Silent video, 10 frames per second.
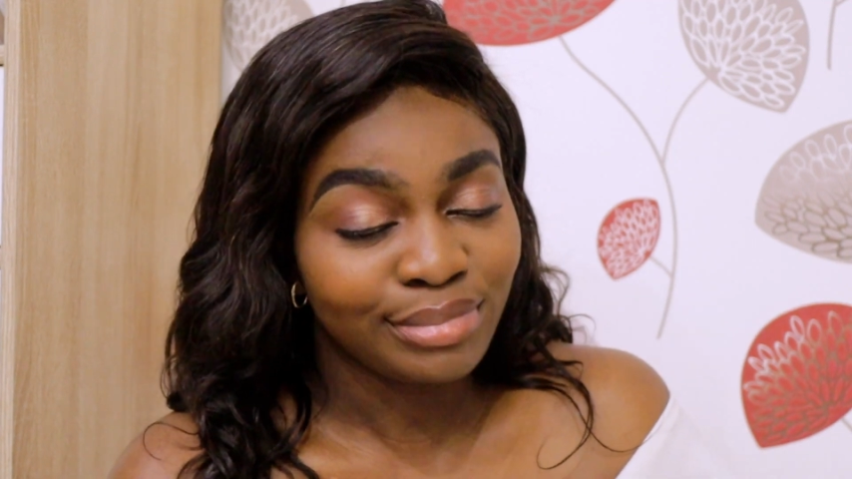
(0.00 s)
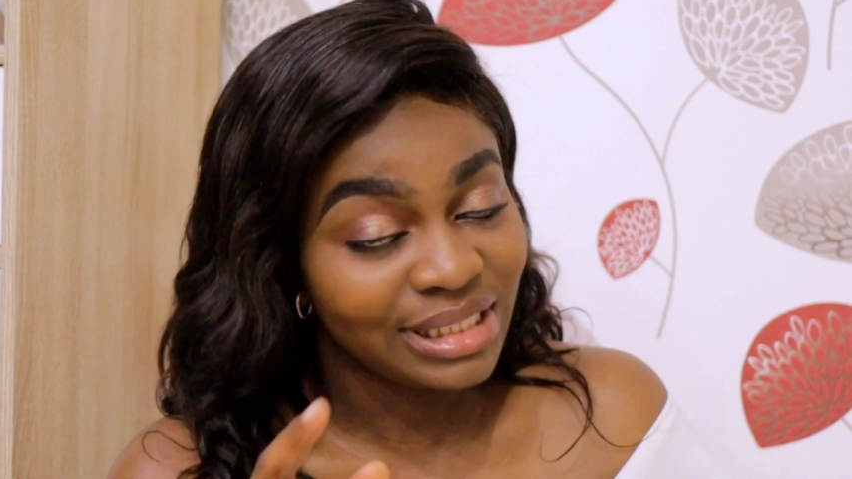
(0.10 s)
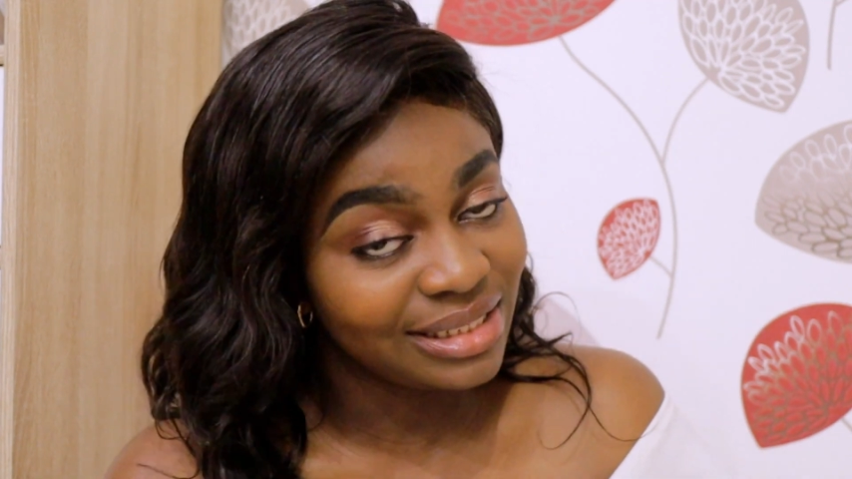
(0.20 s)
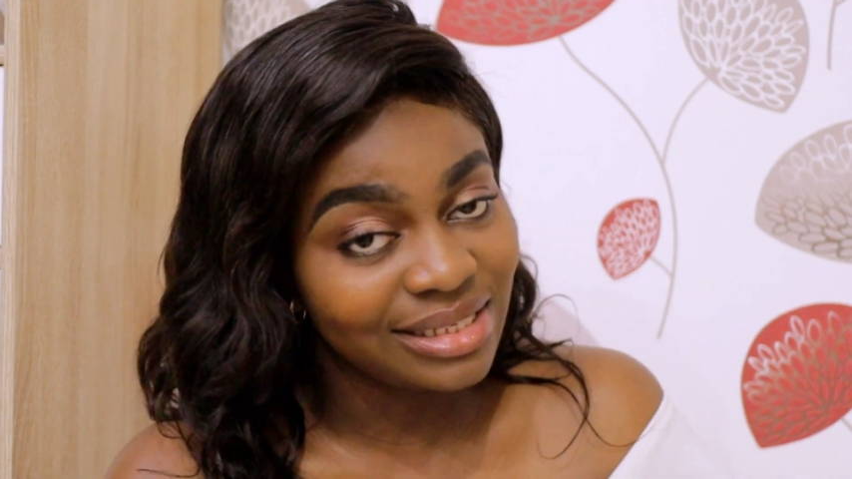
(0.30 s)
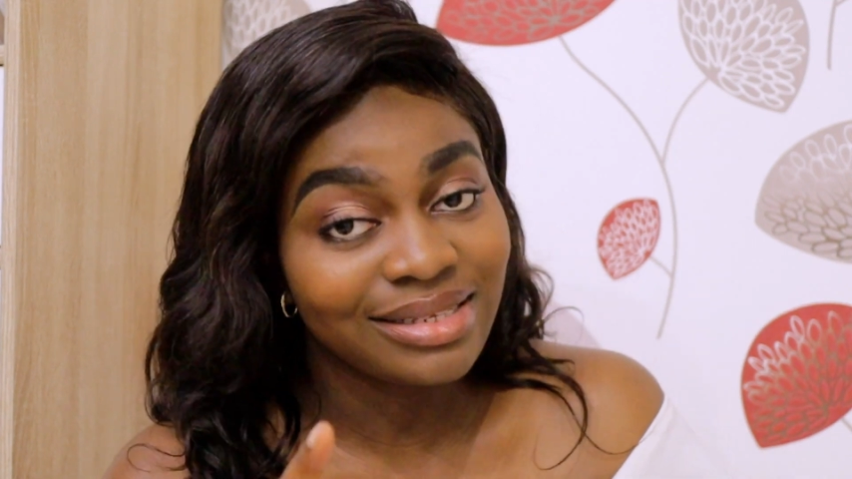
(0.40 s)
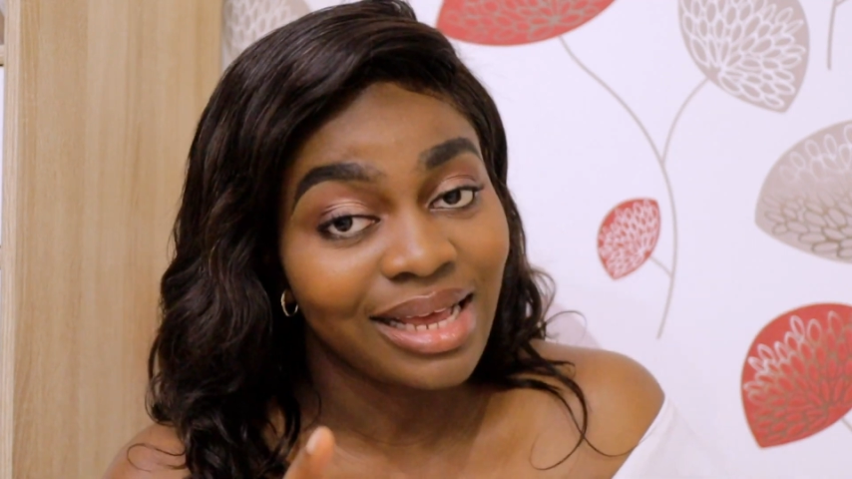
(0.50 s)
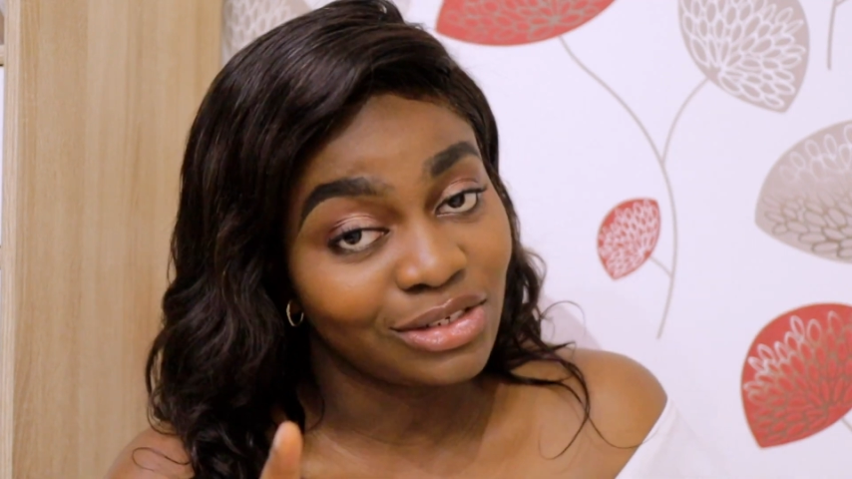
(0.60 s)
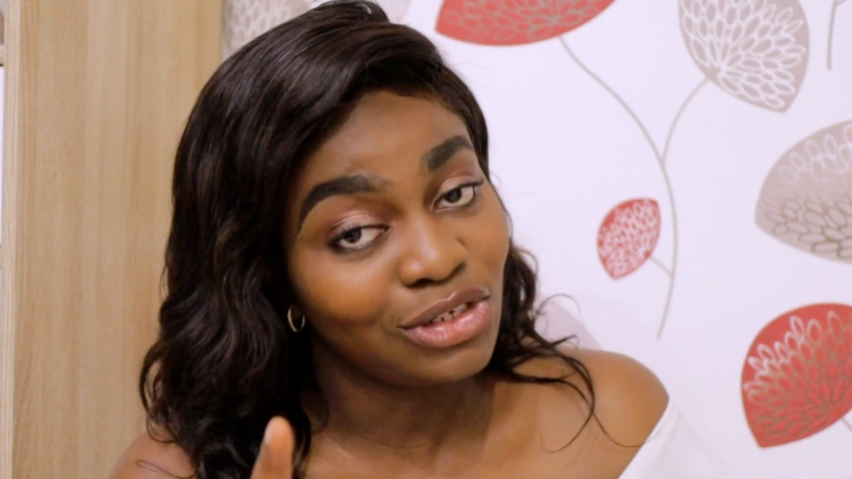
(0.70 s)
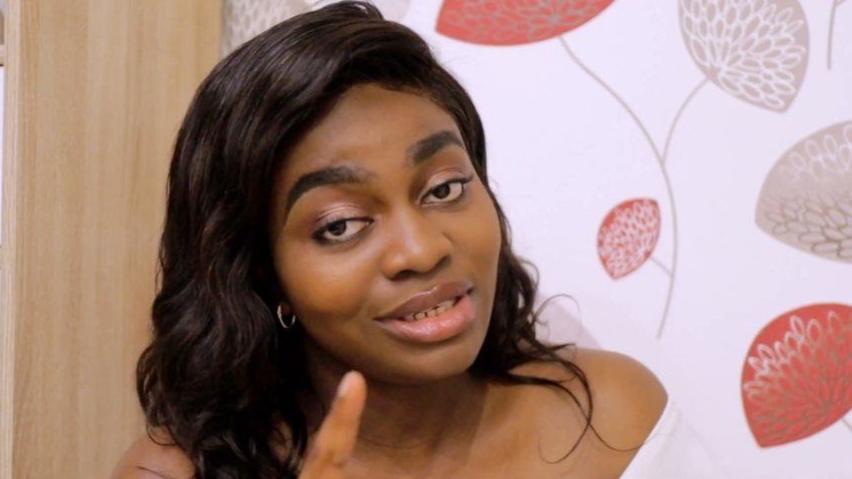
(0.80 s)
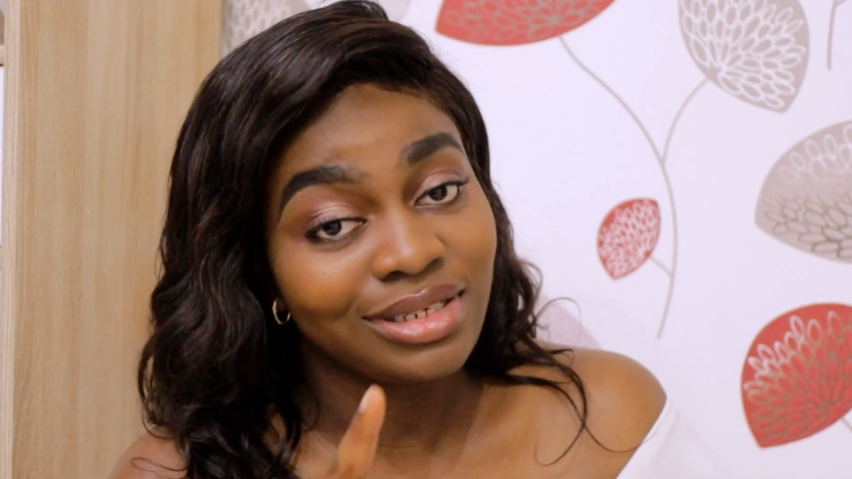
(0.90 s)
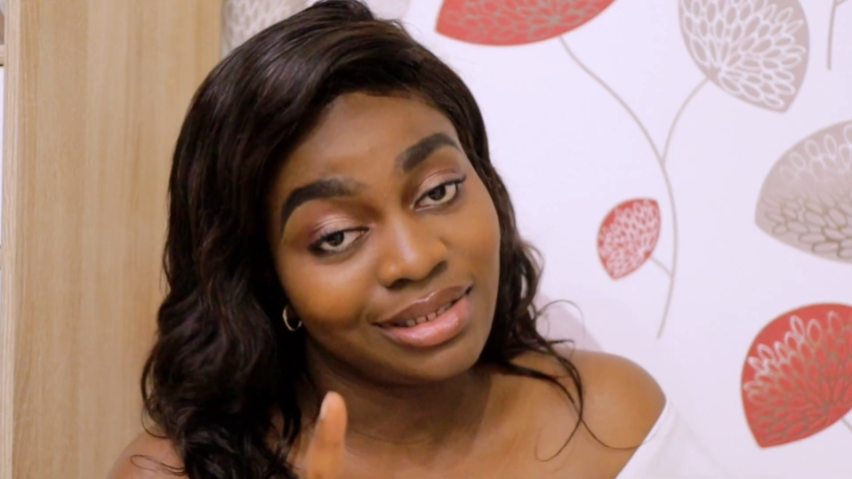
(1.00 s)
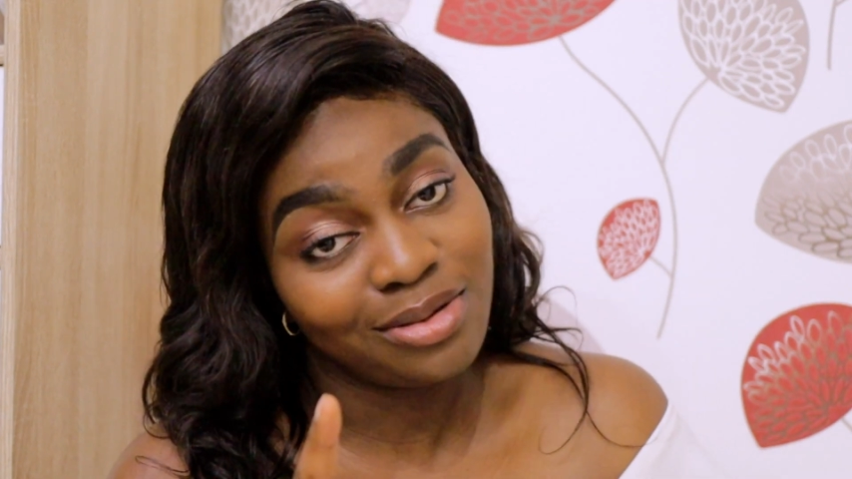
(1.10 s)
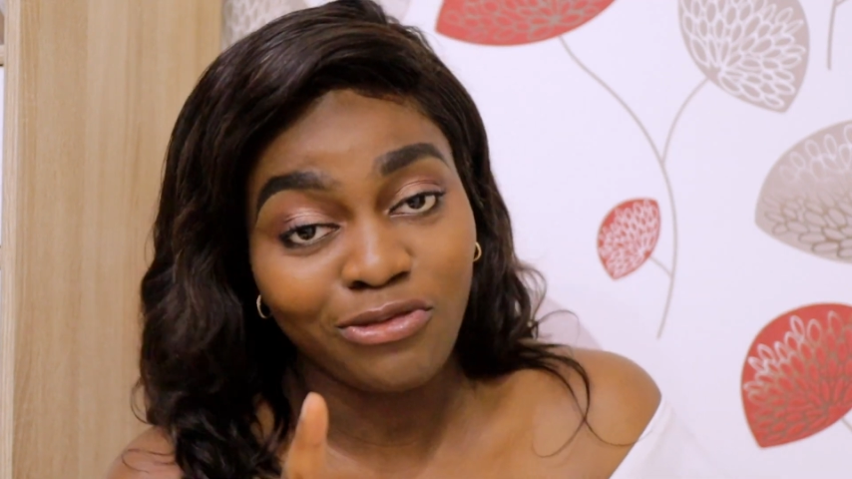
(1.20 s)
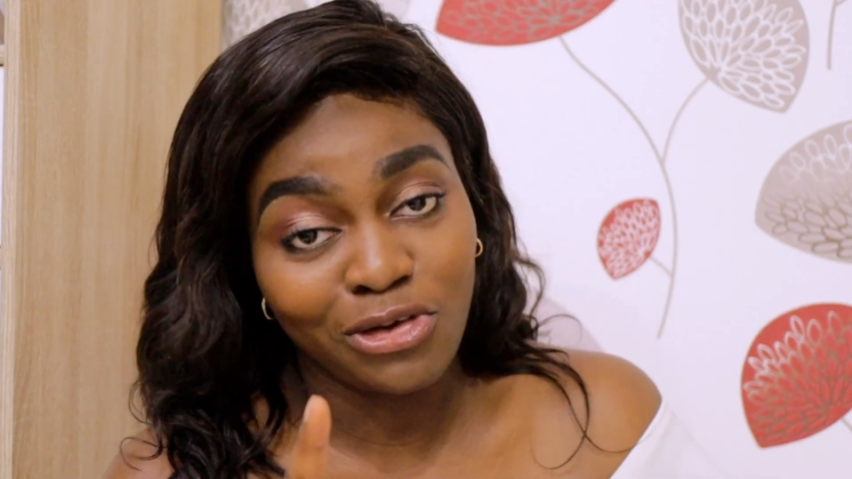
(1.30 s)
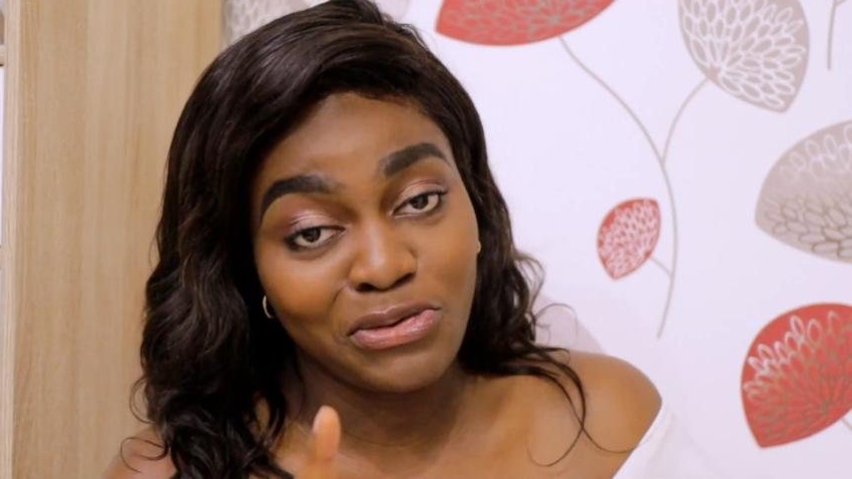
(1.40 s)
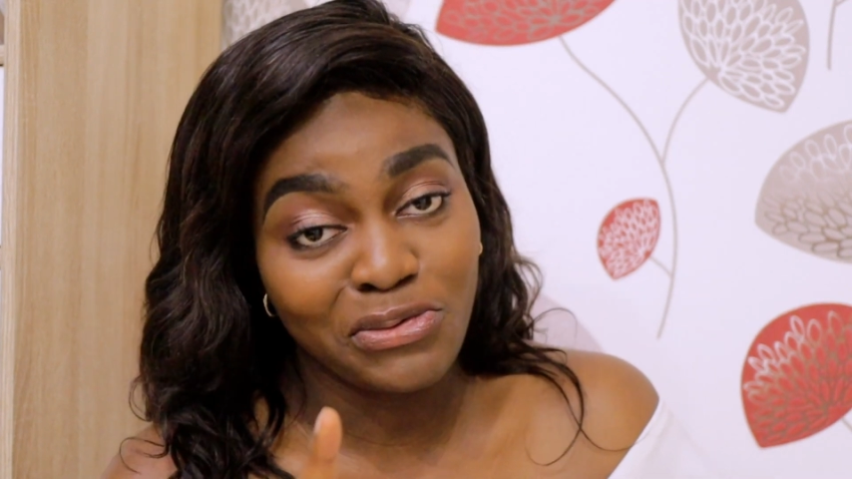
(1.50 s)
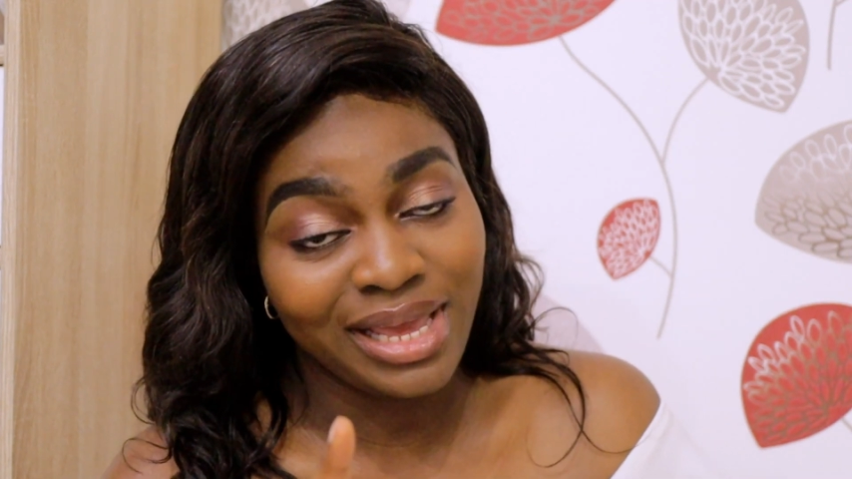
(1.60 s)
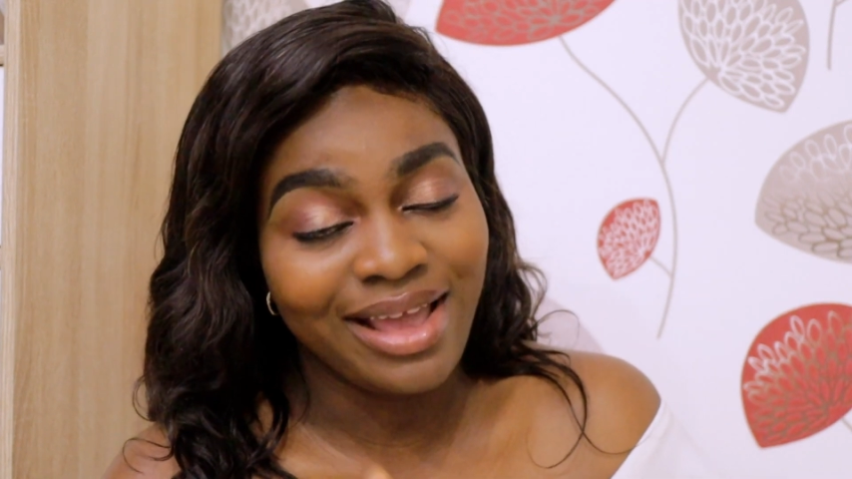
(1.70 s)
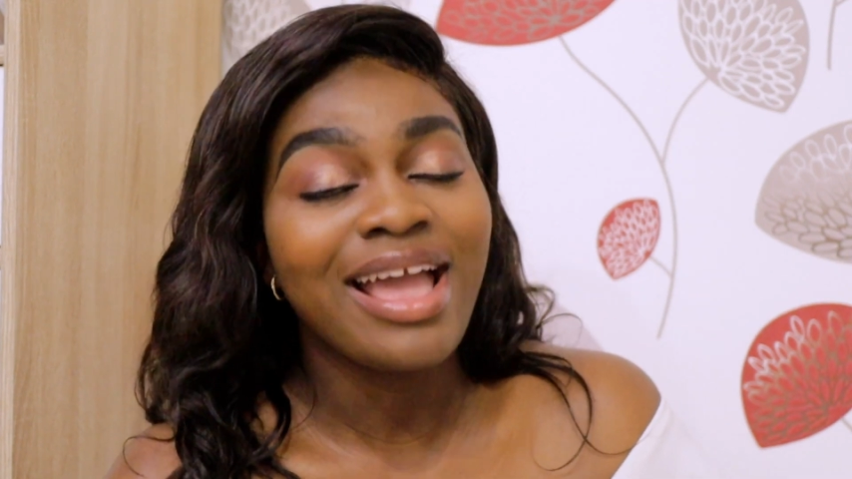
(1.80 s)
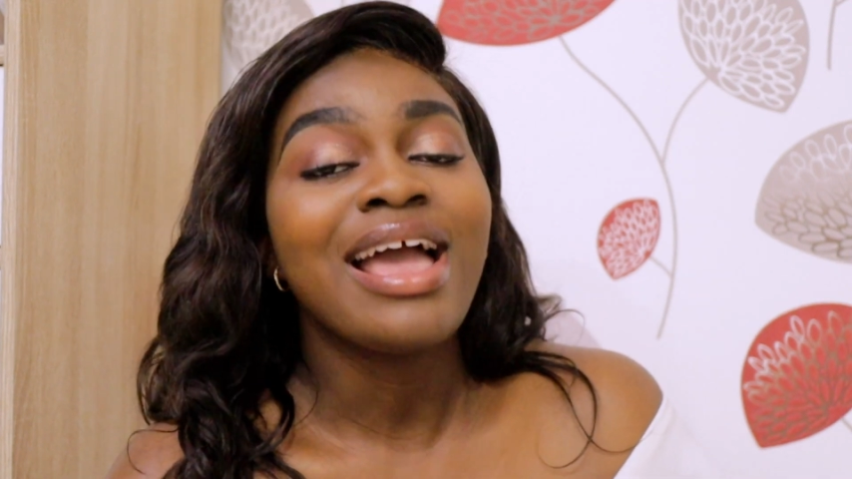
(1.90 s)
this is actually the tip for you
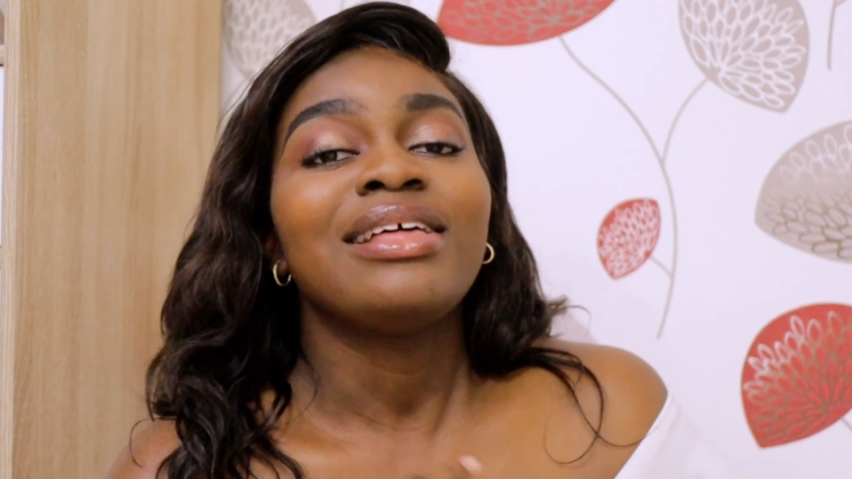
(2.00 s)
okay